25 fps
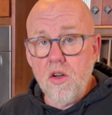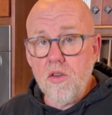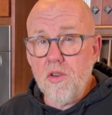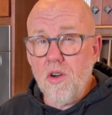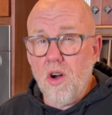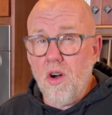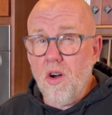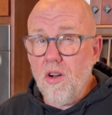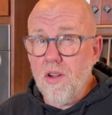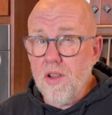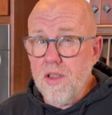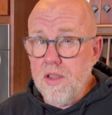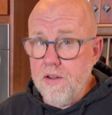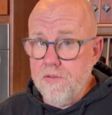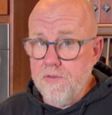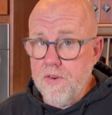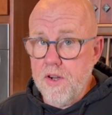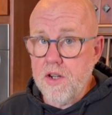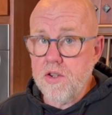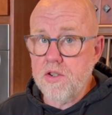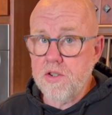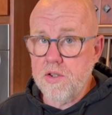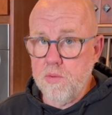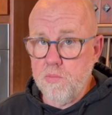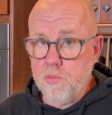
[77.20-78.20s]
All of us
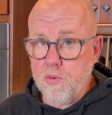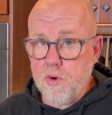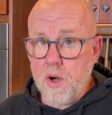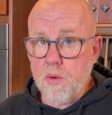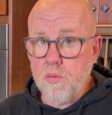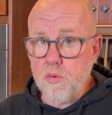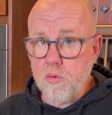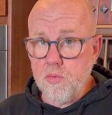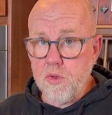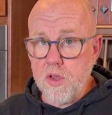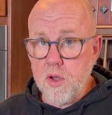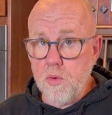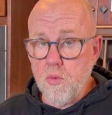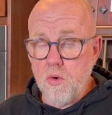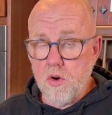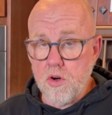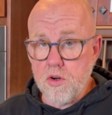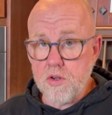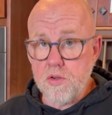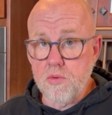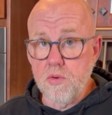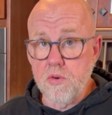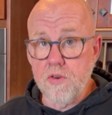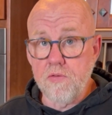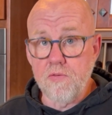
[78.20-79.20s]
should probably work
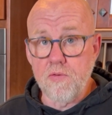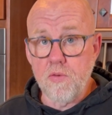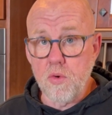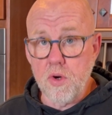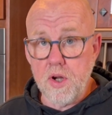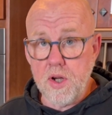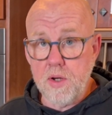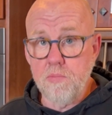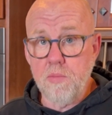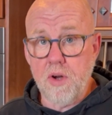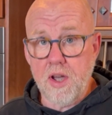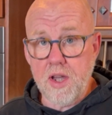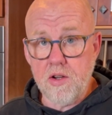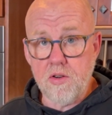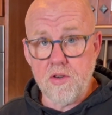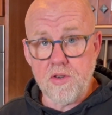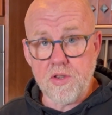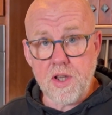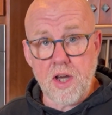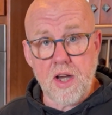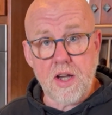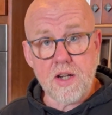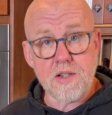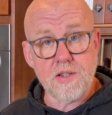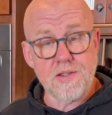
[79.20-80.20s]
to avoid
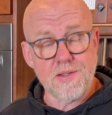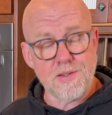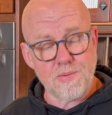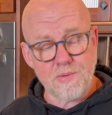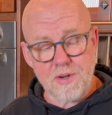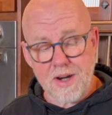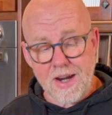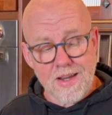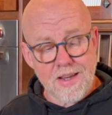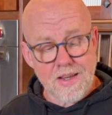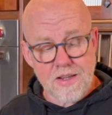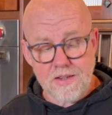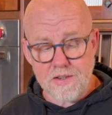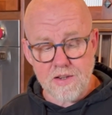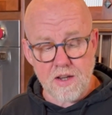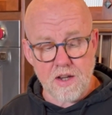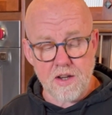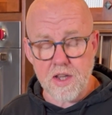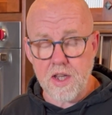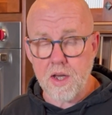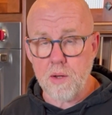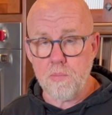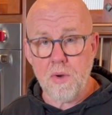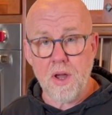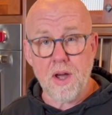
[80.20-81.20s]
mycotoxins, but I can tell
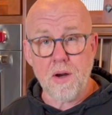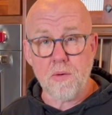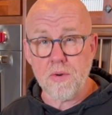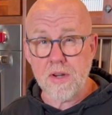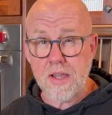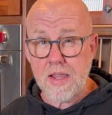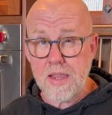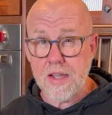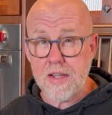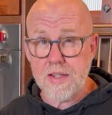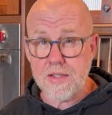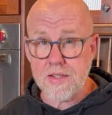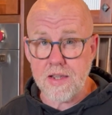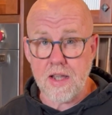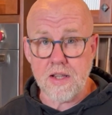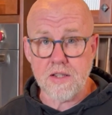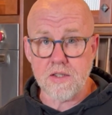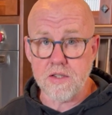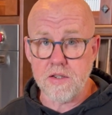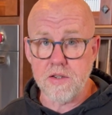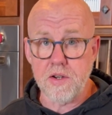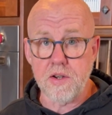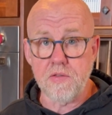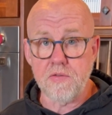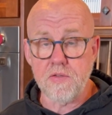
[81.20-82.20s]
you I'm not really
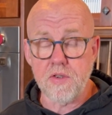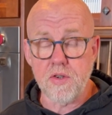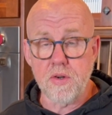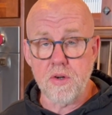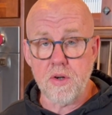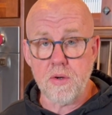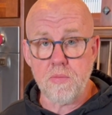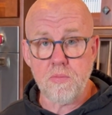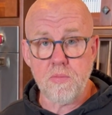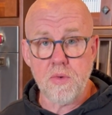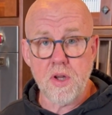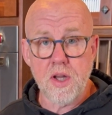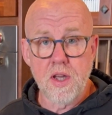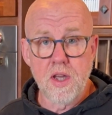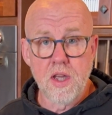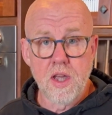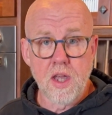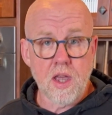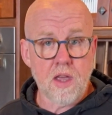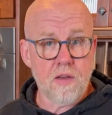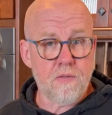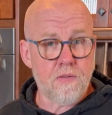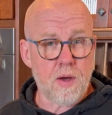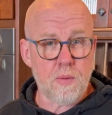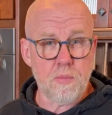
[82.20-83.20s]
sensitive to them.
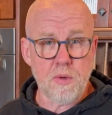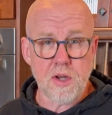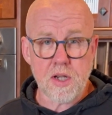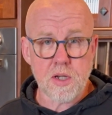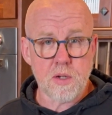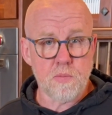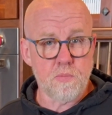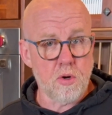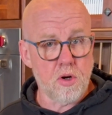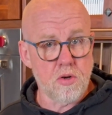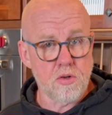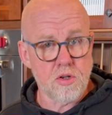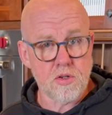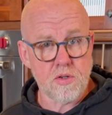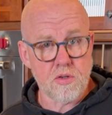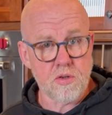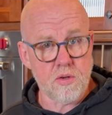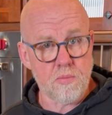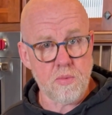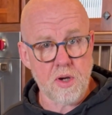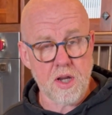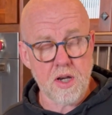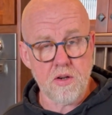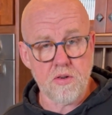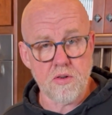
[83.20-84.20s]
If I'm exposed to
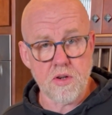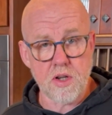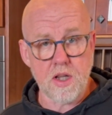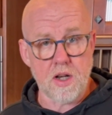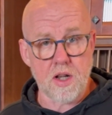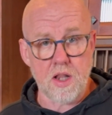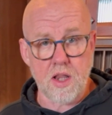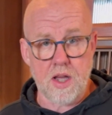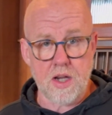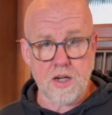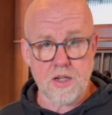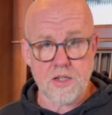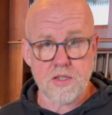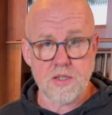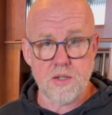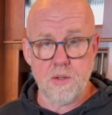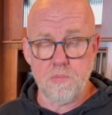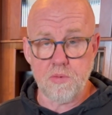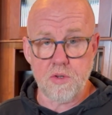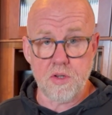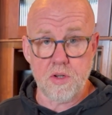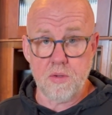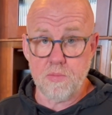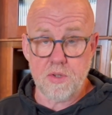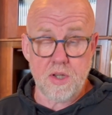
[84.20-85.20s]
them, I don't get a lot of
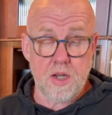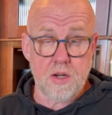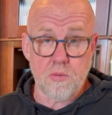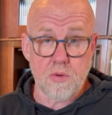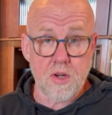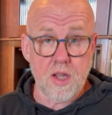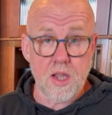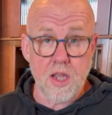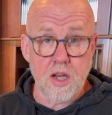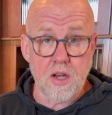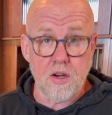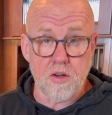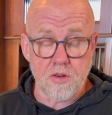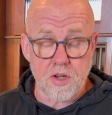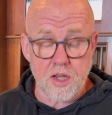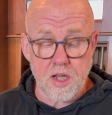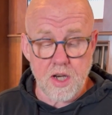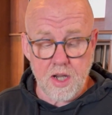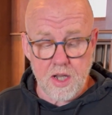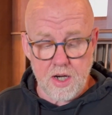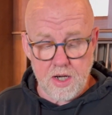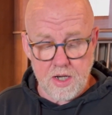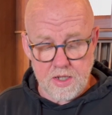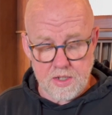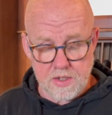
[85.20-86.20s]
symptoms. I really don't get
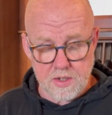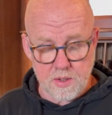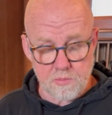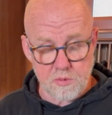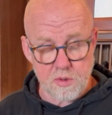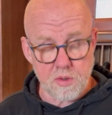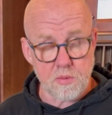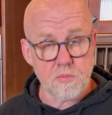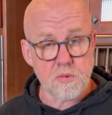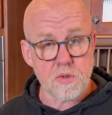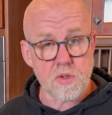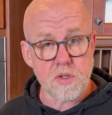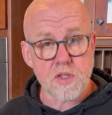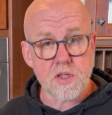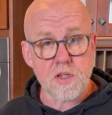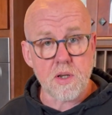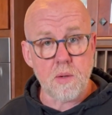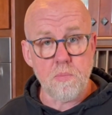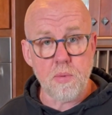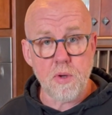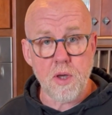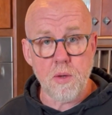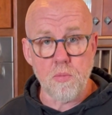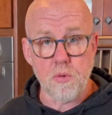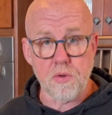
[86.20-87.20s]
any symptoms, but some
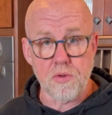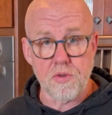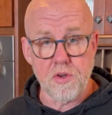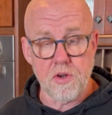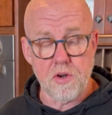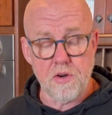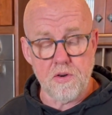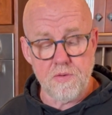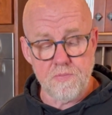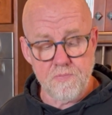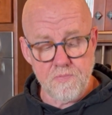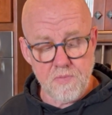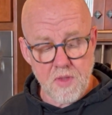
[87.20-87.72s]
people do.